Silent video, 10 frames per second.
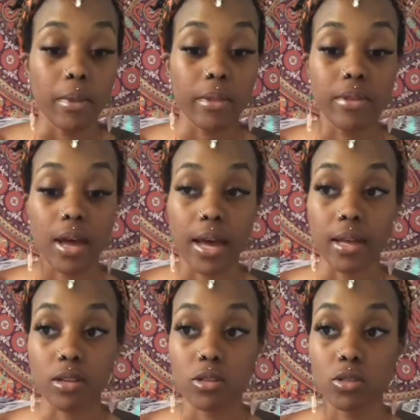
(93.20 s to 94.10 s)

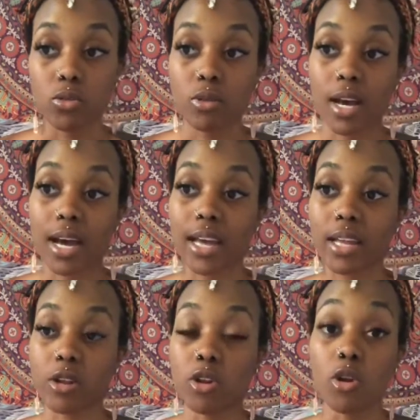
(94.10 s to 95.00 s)
that do not
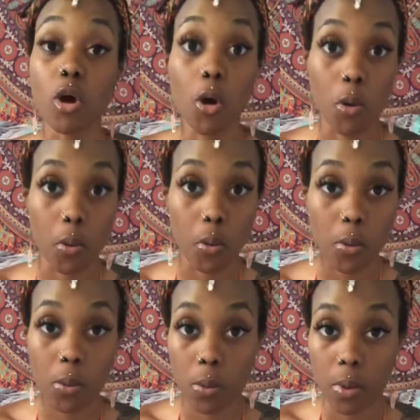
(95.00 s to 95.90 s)
know
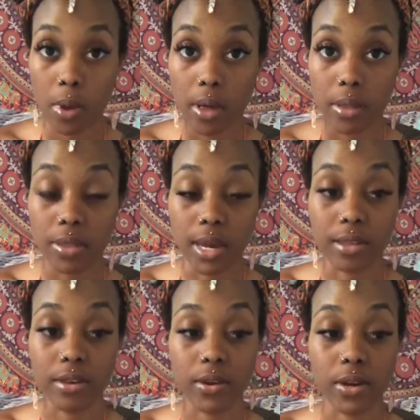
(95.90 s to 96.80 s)

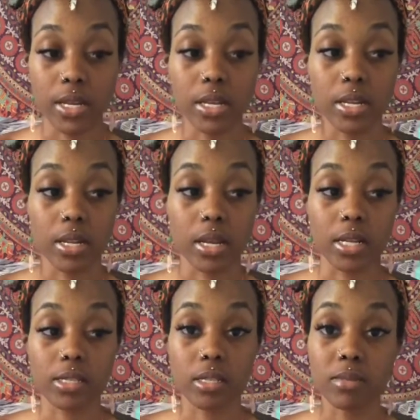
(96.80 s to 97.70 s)
that they're in
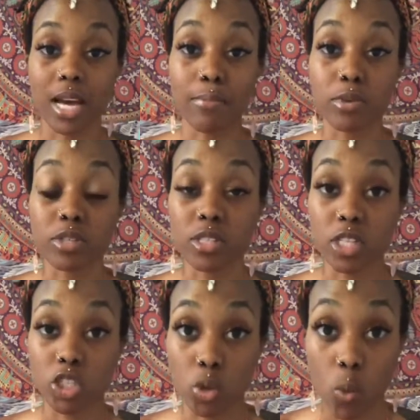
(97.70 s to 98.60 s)
some type of
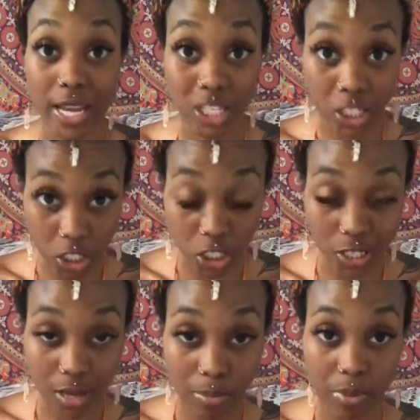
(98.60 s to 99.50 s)

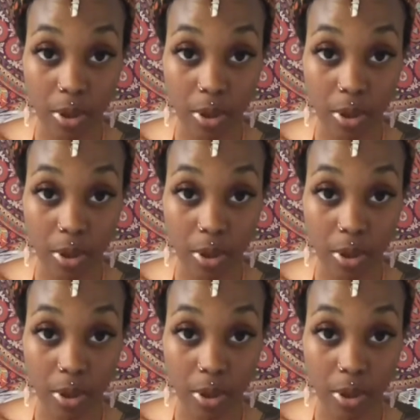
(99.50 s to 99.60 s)
situationship